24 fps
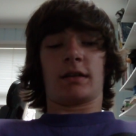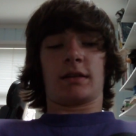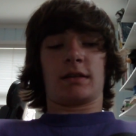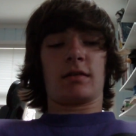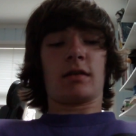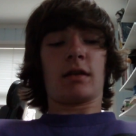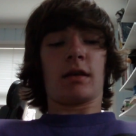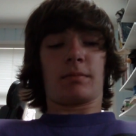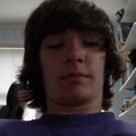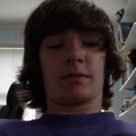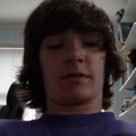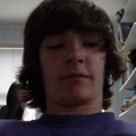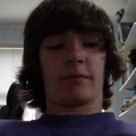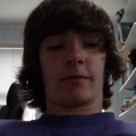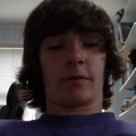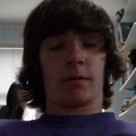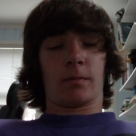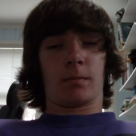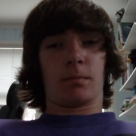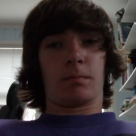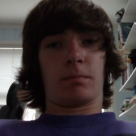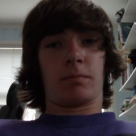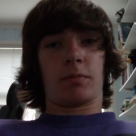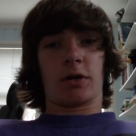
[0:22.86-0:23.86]
tips
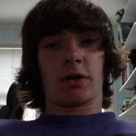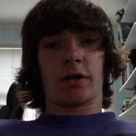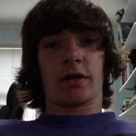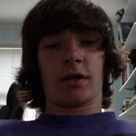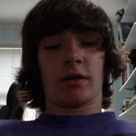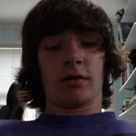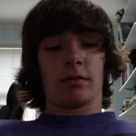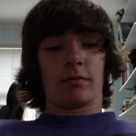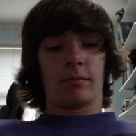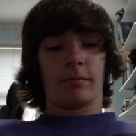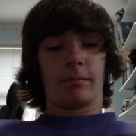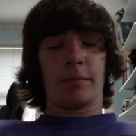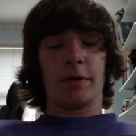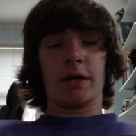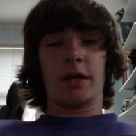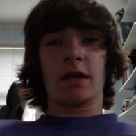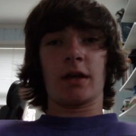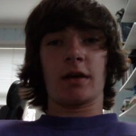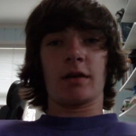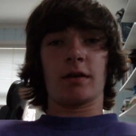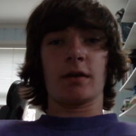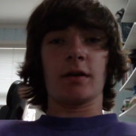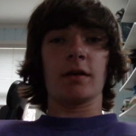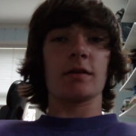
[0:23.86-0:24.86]
for
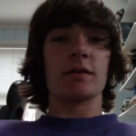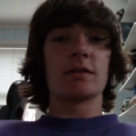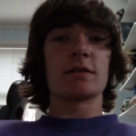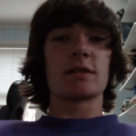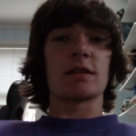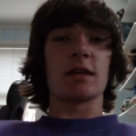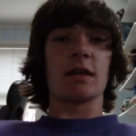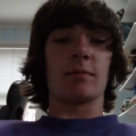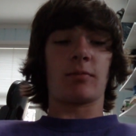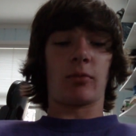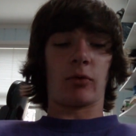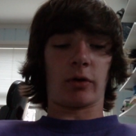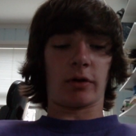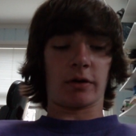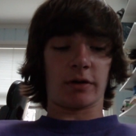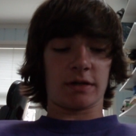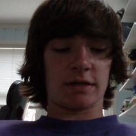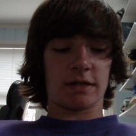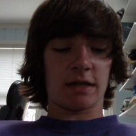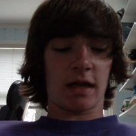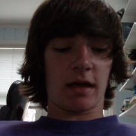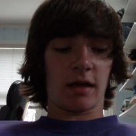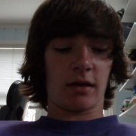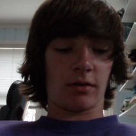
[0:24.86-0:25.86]
beginner
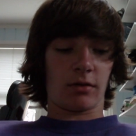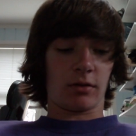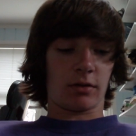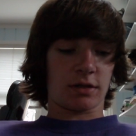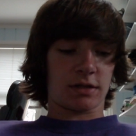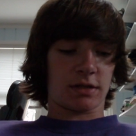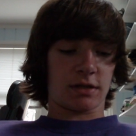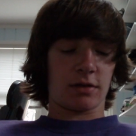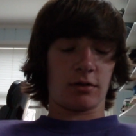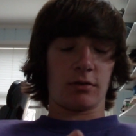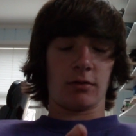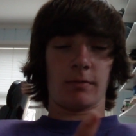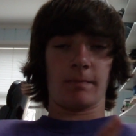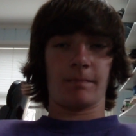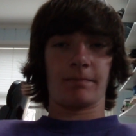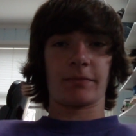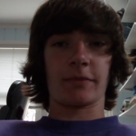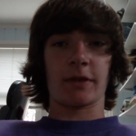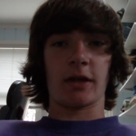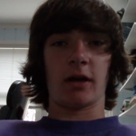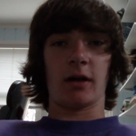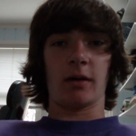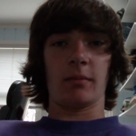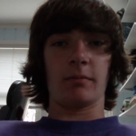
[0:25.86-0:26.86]
skateboarders, and also
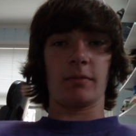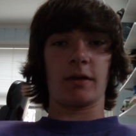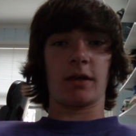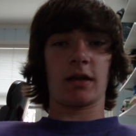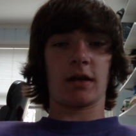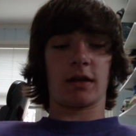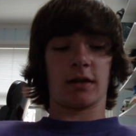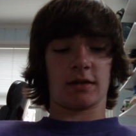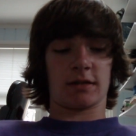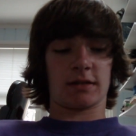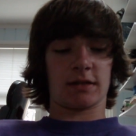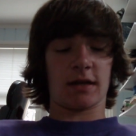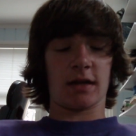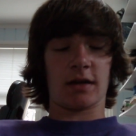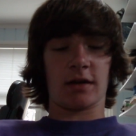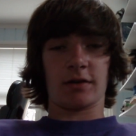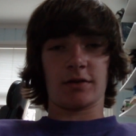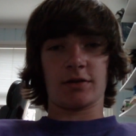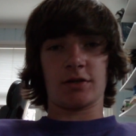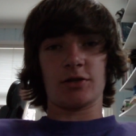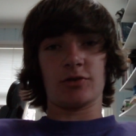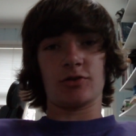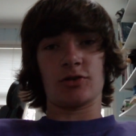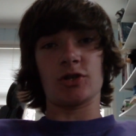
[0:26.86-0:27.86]
beginning
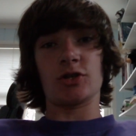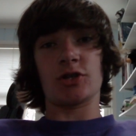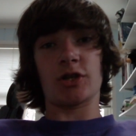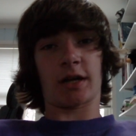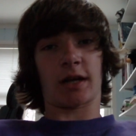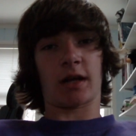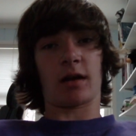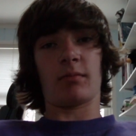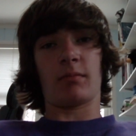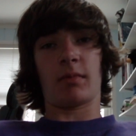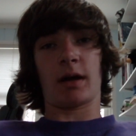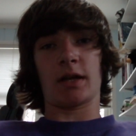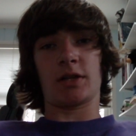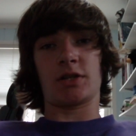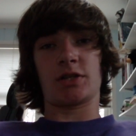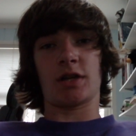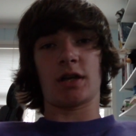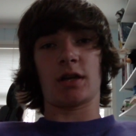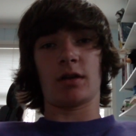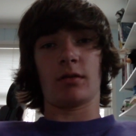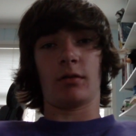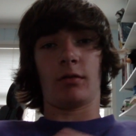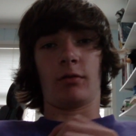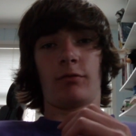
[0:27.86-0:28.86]
skaters. You should check out my
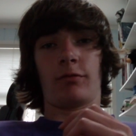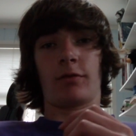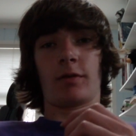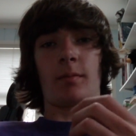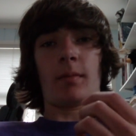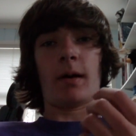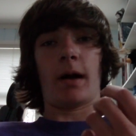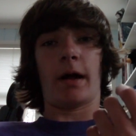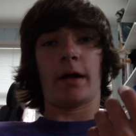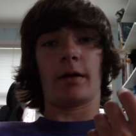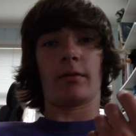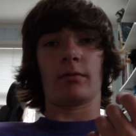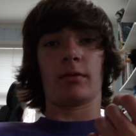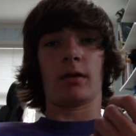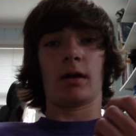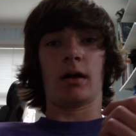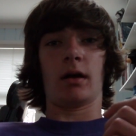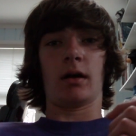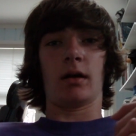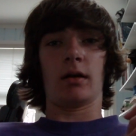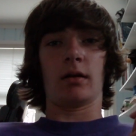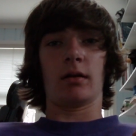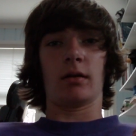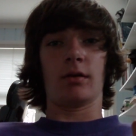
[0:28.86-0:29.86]
channel for my
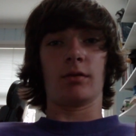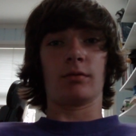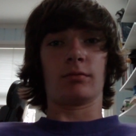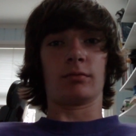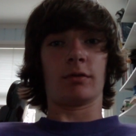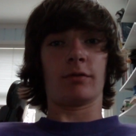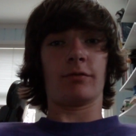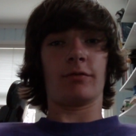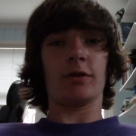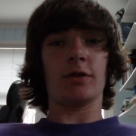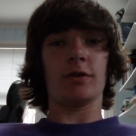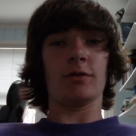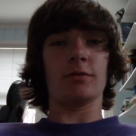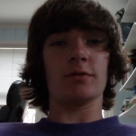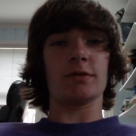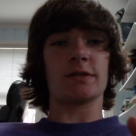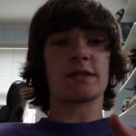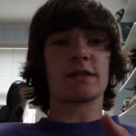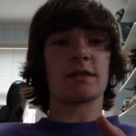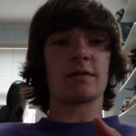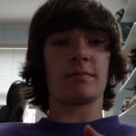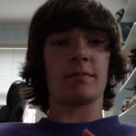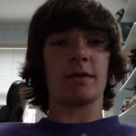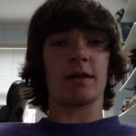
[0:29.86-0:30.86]

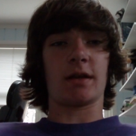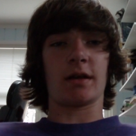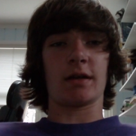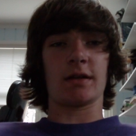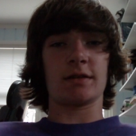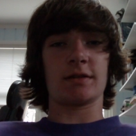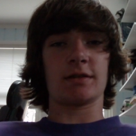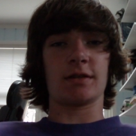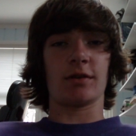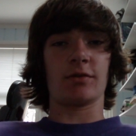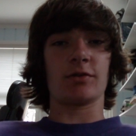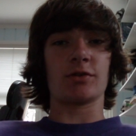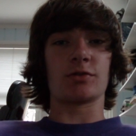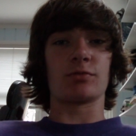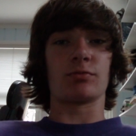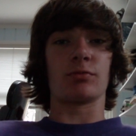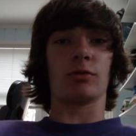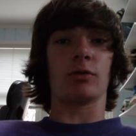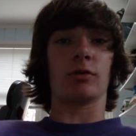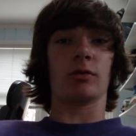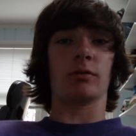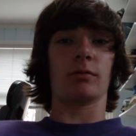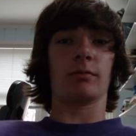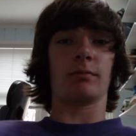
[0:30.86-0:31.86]
reviews, because those
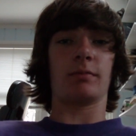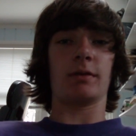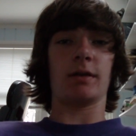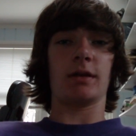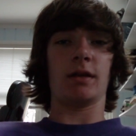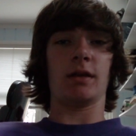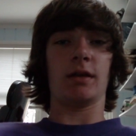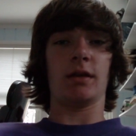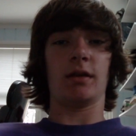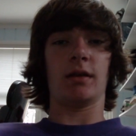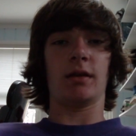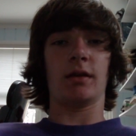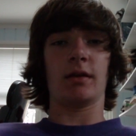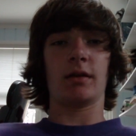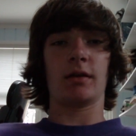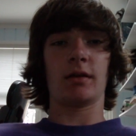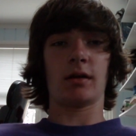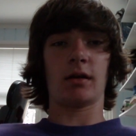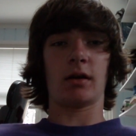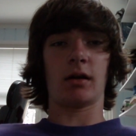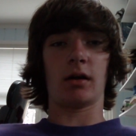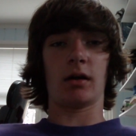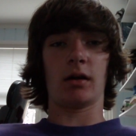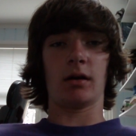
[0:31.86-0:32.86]
will be
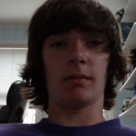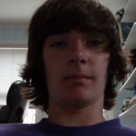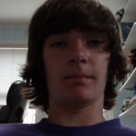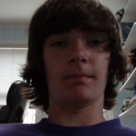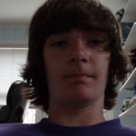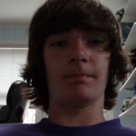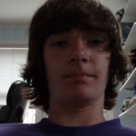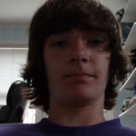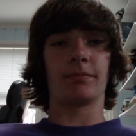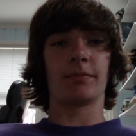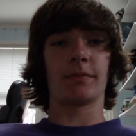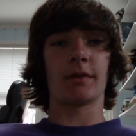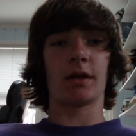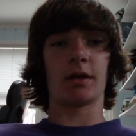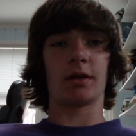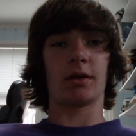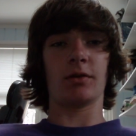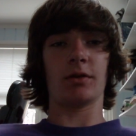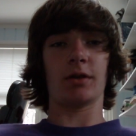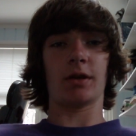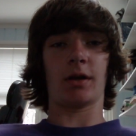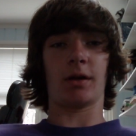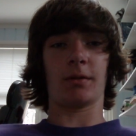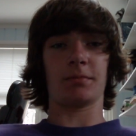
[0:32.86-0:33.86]
a
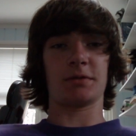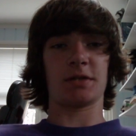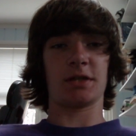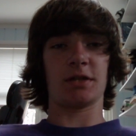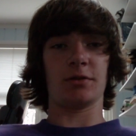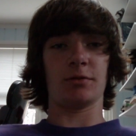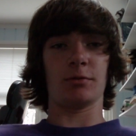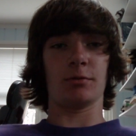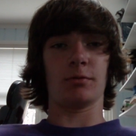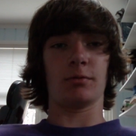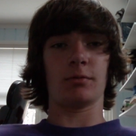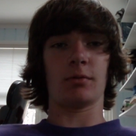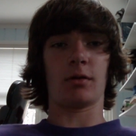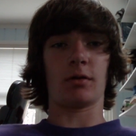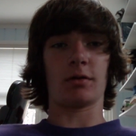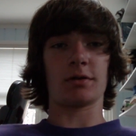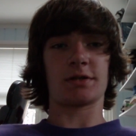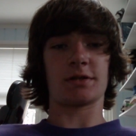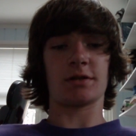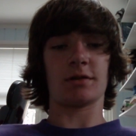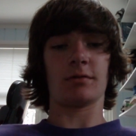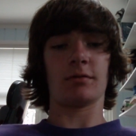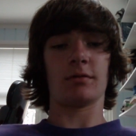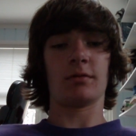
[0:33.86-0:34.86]
good help to you
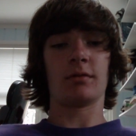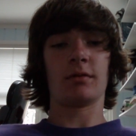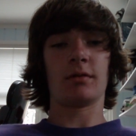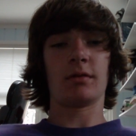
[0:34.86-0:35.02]
also.